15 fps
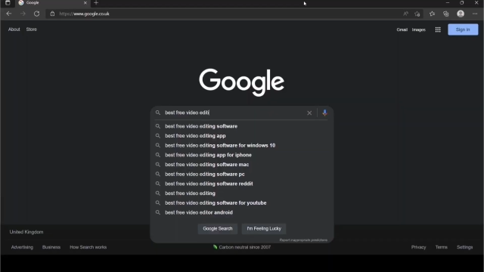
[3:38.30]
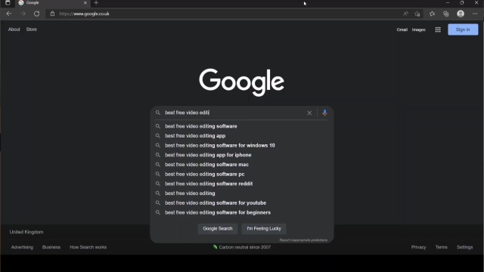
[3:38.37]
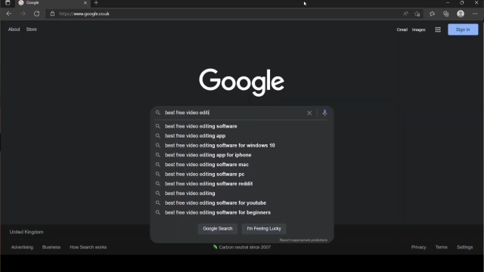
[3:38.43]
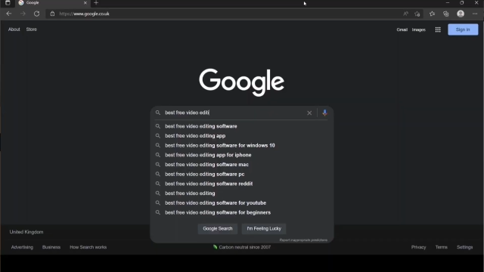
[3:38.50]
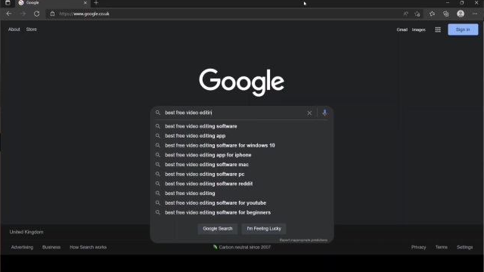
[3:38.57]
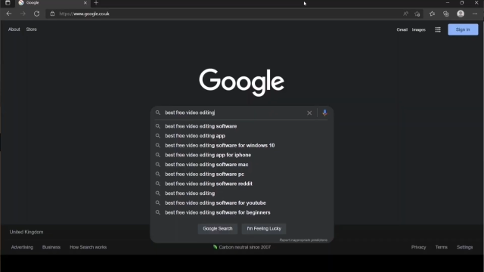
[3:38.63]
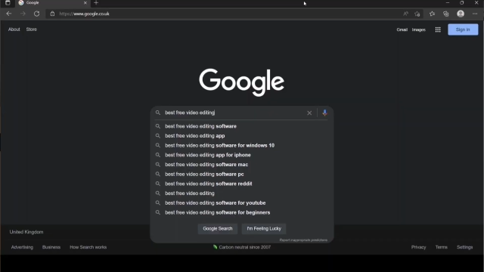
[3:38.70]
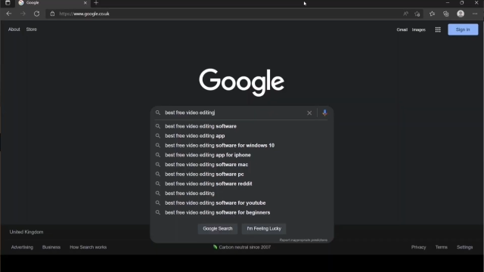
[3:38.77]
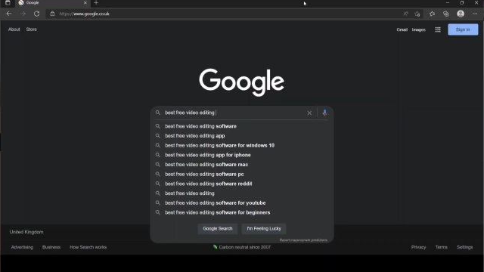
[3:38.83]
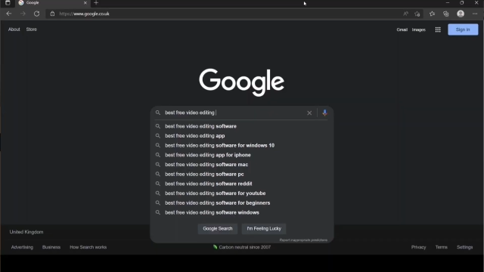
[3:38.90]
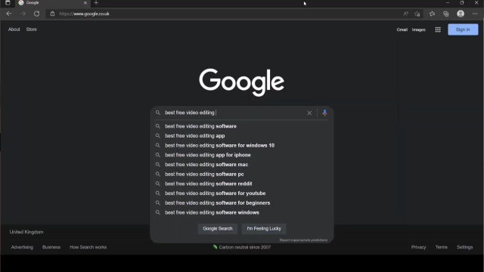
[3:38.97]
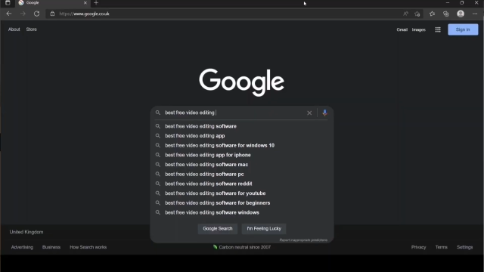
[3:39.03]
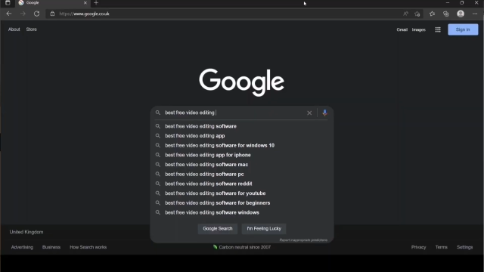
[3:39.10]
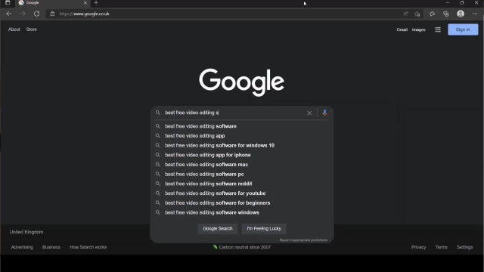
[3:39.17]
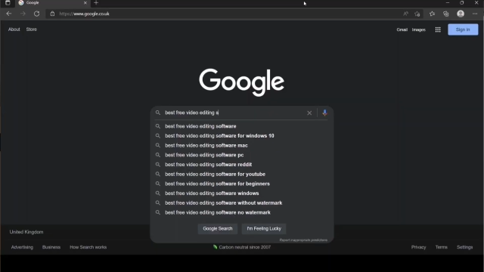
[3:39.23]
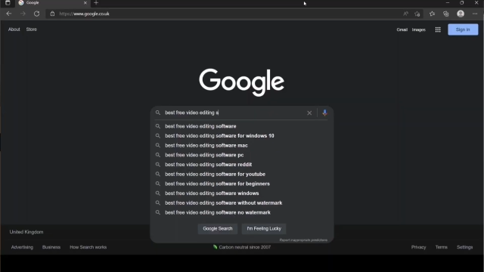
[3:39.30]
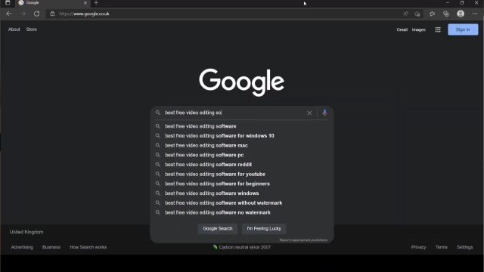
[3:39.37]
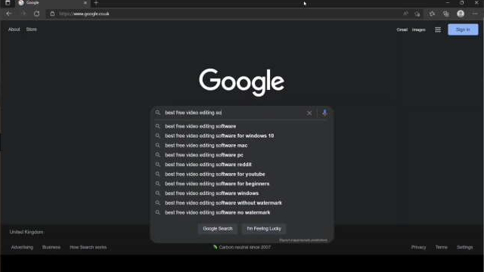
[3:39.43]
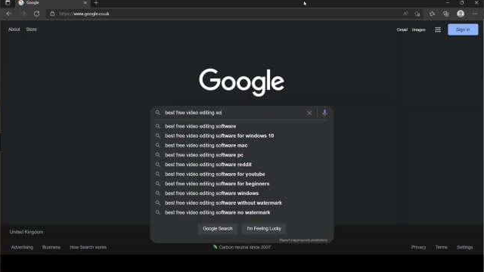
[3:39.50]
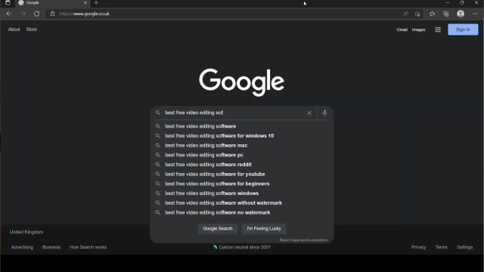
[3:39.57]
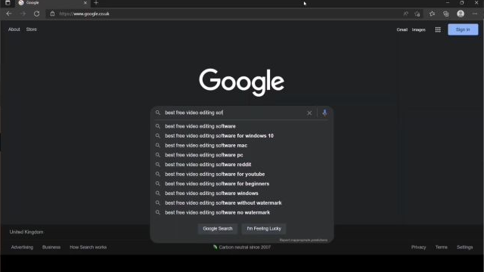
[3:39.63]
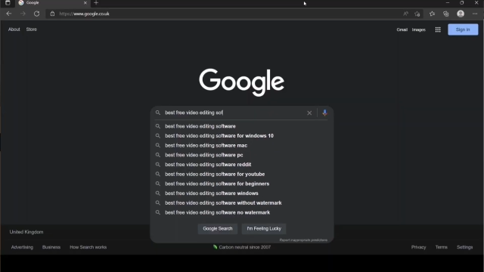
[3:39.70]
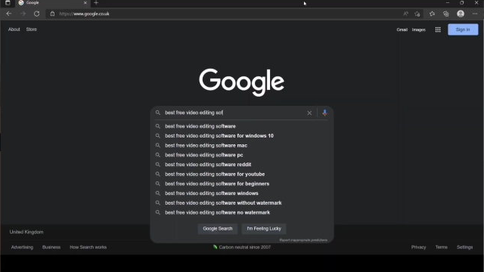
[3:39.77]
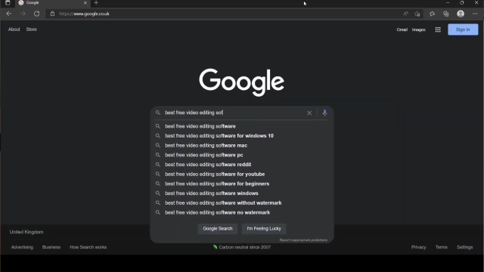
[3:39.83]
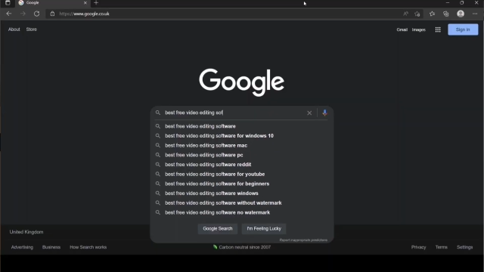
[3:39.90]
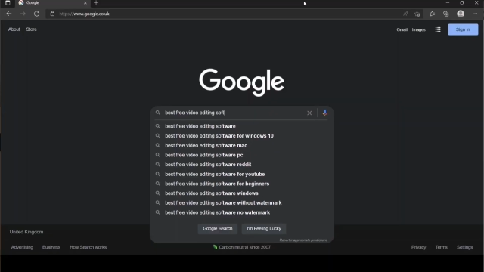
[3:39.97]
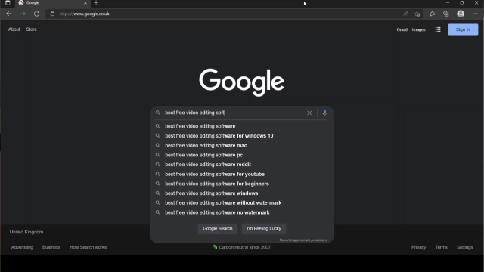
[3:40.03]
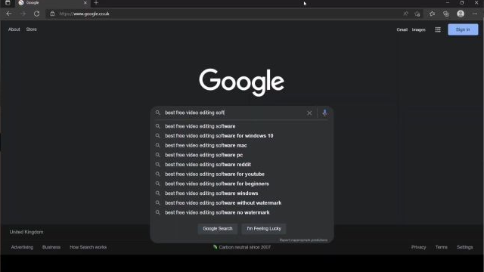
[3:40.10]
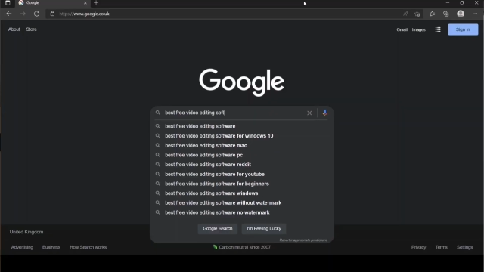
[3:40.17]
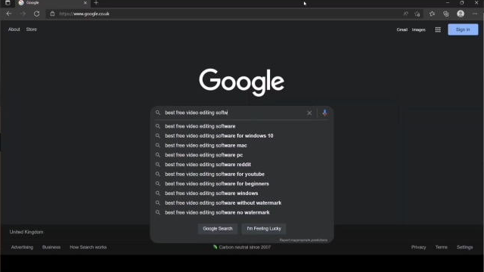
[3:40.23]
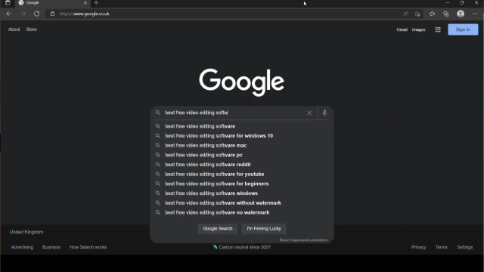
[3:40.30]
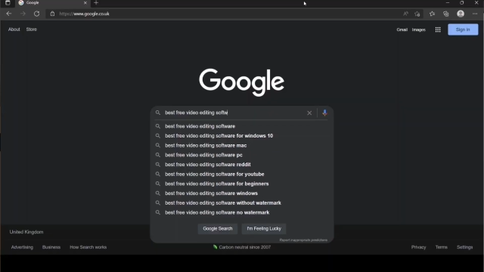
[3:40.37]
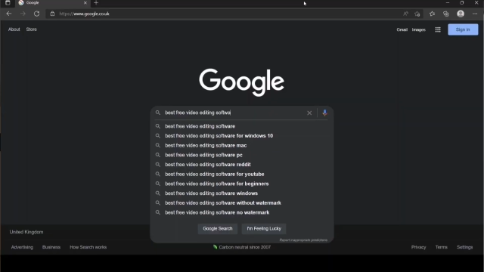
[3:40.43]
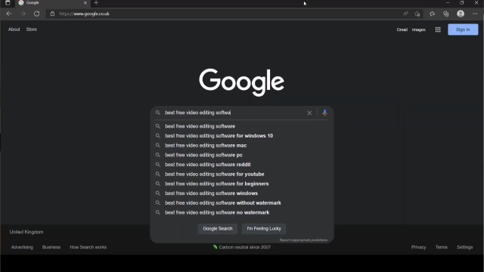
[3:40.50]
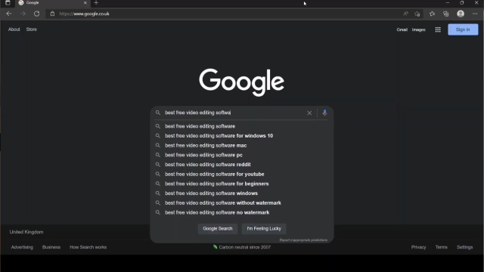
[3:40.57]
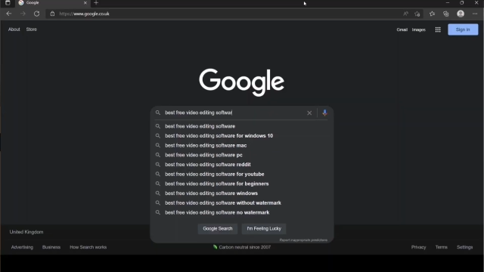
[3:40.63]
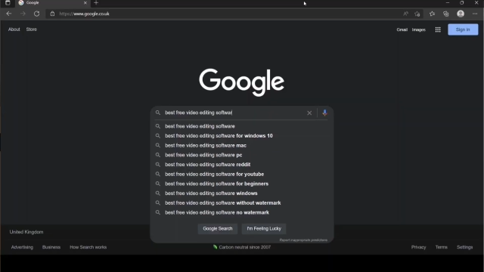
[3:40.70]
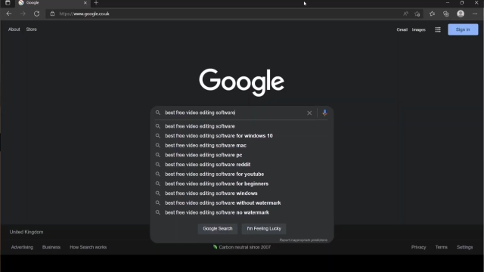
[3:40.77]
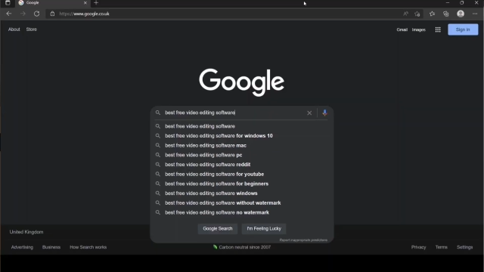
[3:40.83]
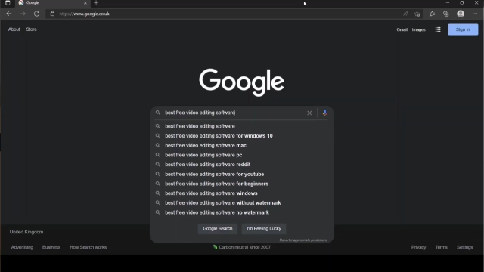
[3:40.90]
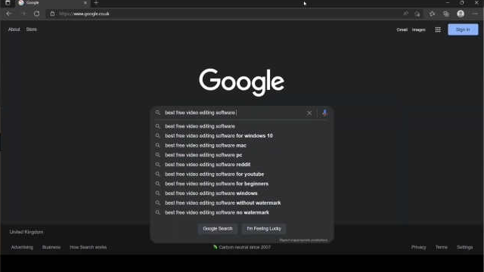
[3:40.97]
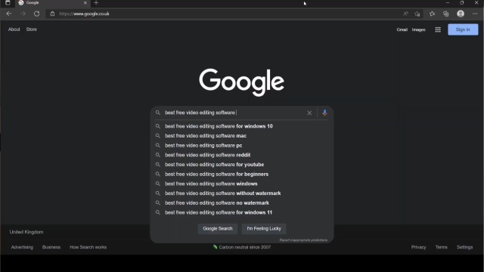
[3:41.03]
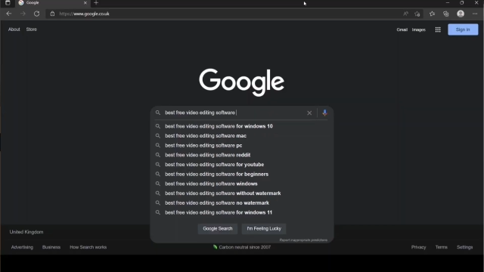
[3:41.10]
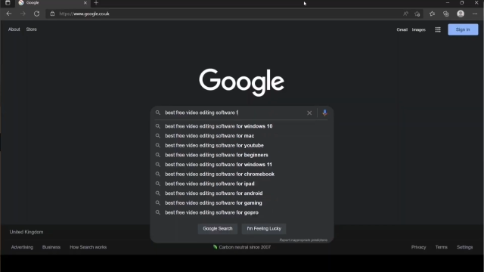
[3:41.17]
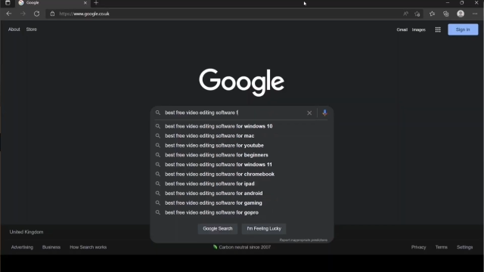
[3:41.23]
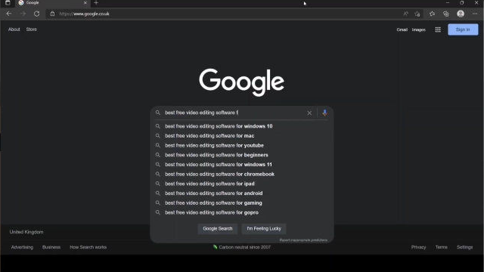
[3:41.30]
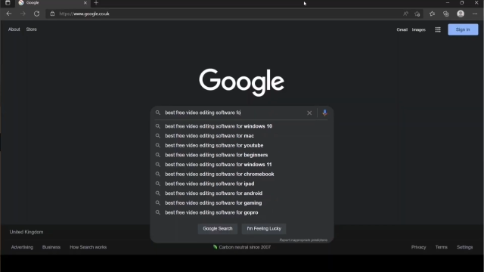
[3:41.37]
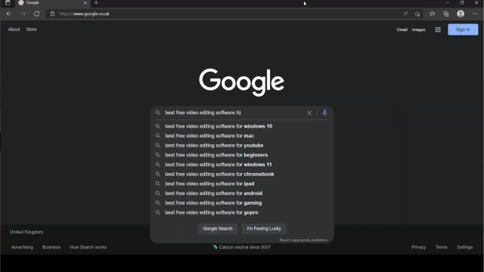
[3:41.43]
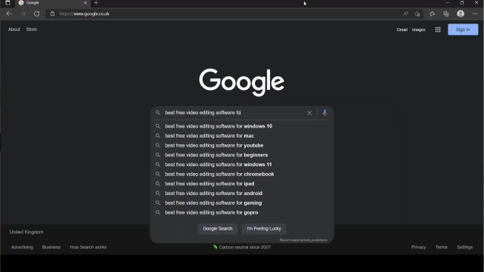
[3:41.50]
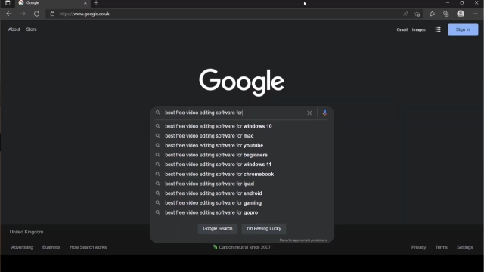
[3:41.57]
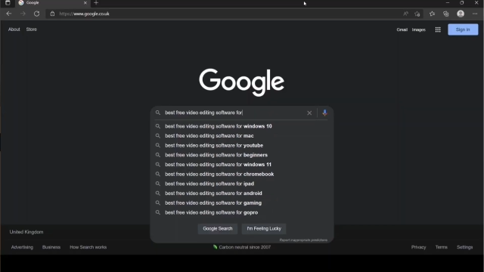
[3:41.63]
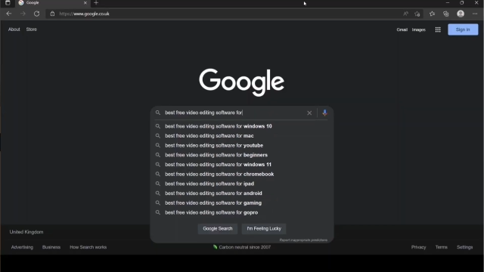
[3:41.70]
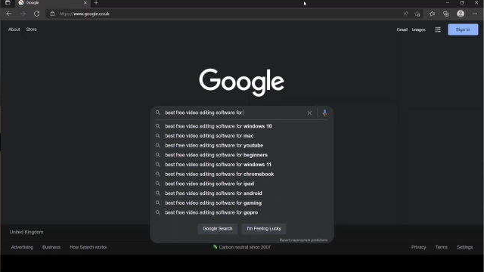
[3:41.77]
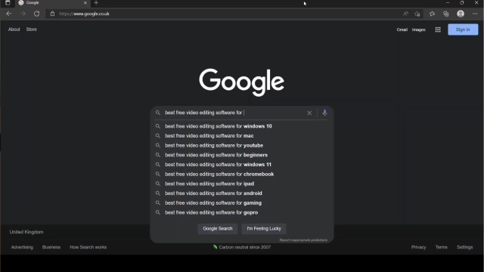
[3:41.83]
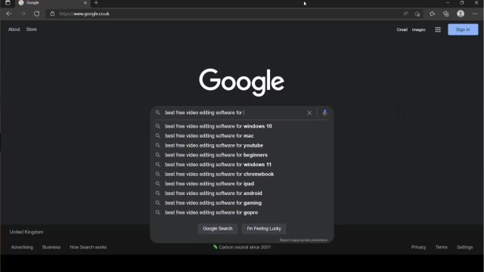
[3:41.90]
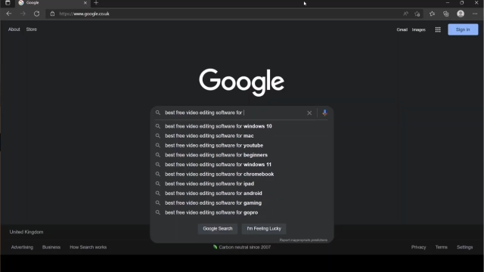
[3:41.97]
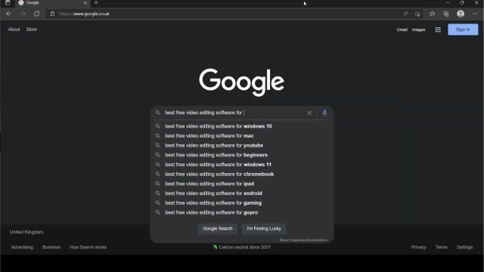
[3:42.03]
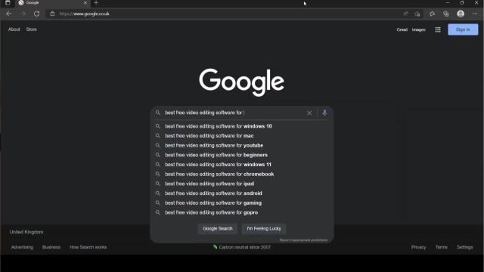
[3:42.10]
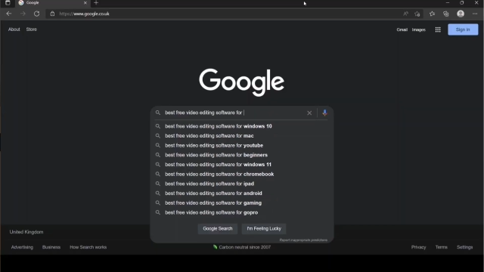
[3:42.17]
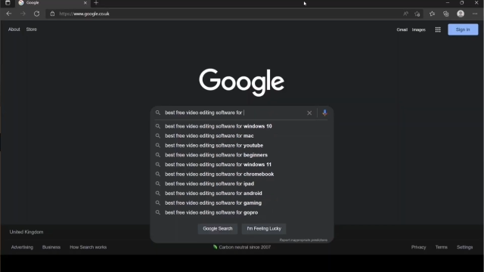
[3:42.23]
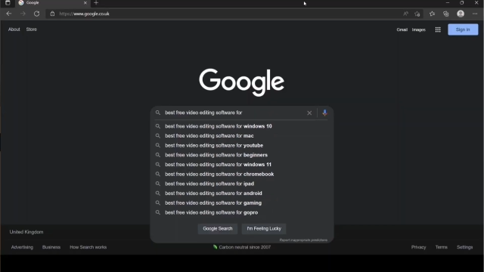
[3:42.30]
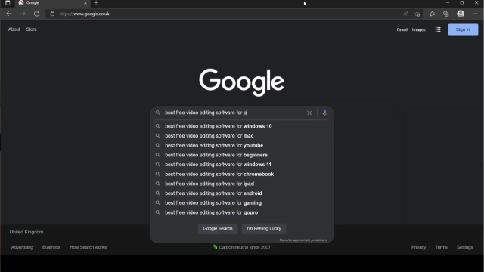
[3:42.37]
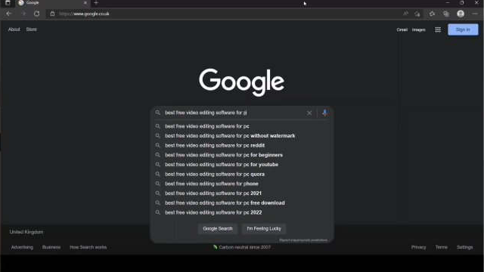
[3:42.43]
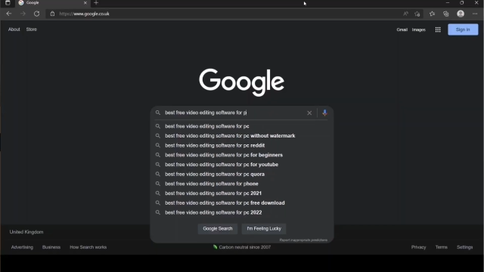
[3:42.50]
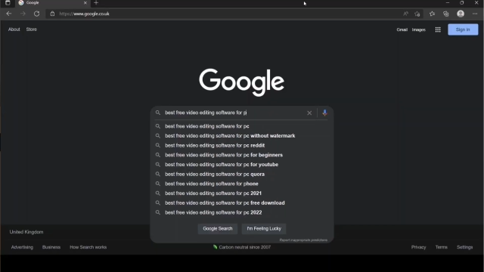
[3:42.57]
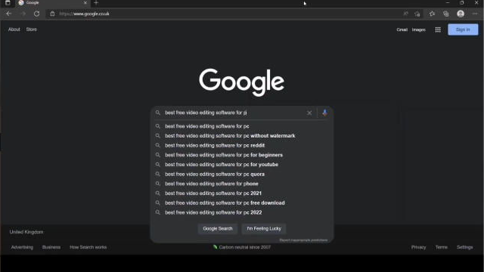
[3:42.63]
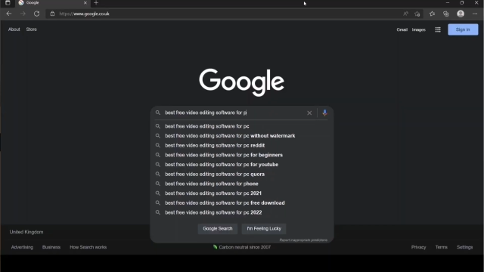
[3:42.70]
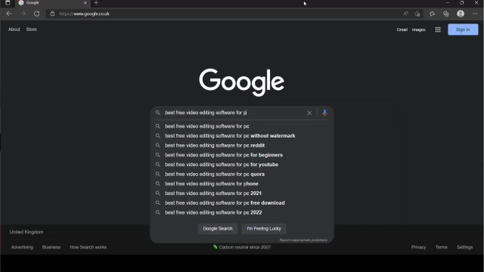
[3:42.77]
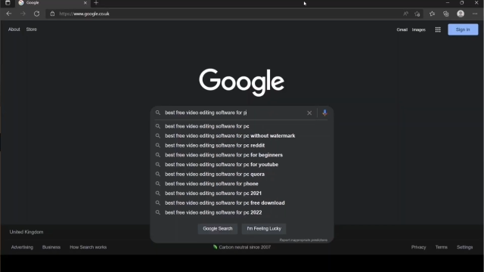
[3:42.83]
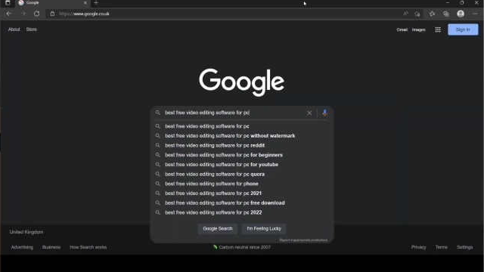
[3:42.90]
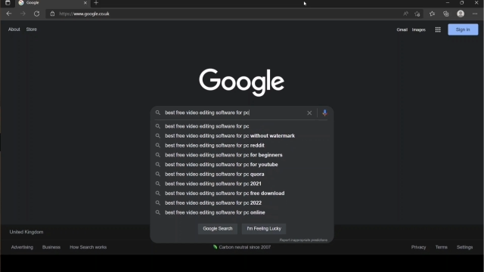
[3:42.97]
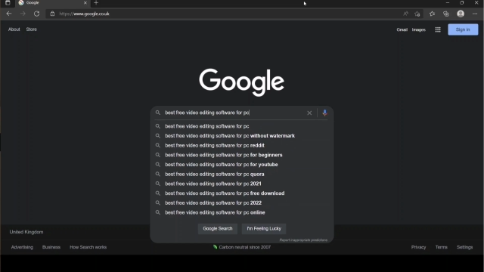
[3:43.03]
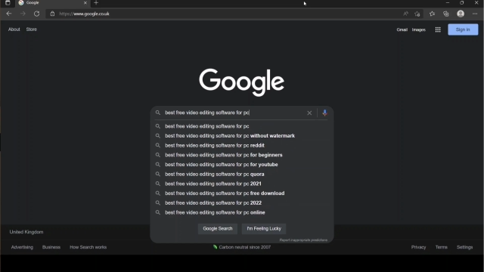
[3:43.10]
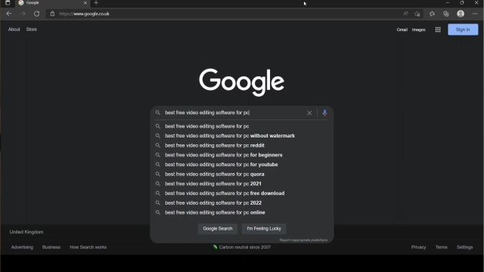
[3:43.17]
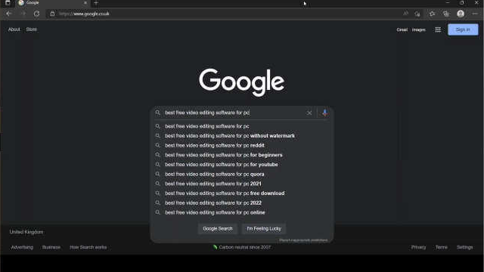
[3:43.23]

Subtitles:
[unreadable: no face in view]